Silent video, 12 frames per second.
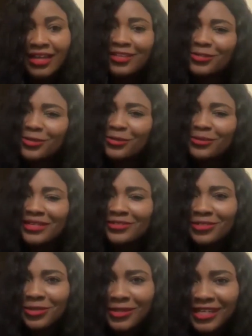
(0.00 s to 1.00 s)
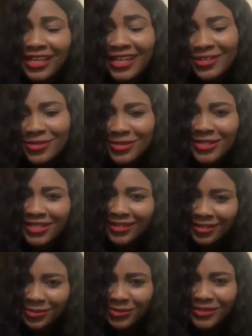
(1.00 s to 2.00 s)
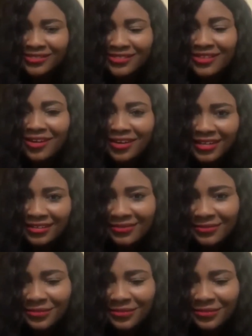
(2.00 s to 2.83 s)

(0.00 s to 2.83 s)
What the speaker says: And so my journey into Nollywood started.